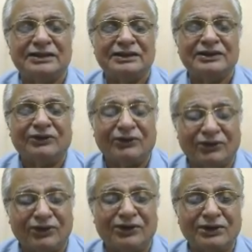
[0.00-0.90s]

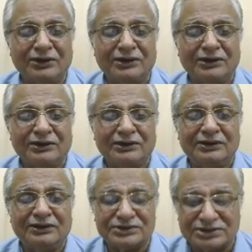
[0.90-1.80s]
Or
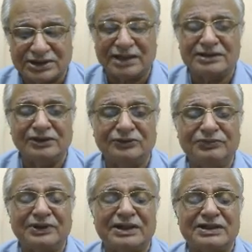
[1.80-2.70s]
start the
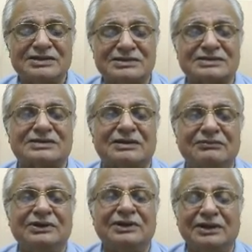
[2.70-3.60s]
lubricating system,
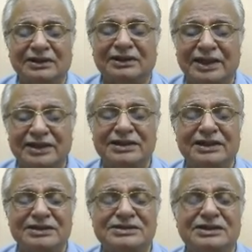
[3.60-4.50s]
let the
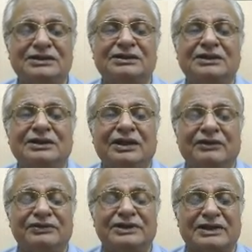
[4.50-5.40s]
engine
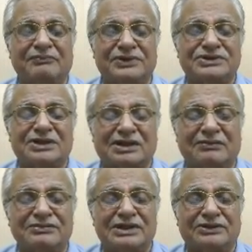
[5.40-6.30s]
every temperature come
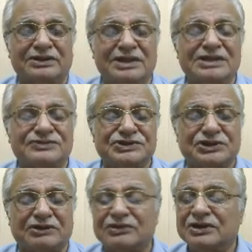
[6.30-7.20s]
down and then switch it
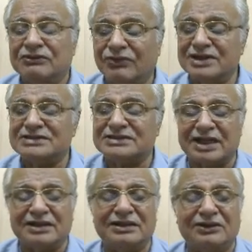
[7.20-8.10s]
off? What is
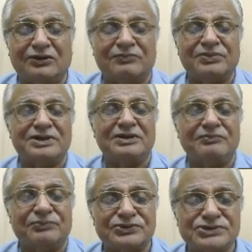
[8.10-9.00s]
standard operating
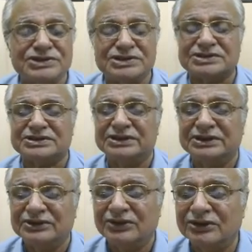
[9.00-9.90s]
procedures
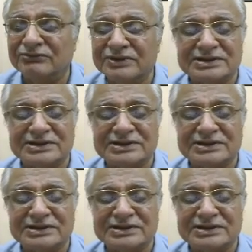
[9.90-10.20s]
on vessel?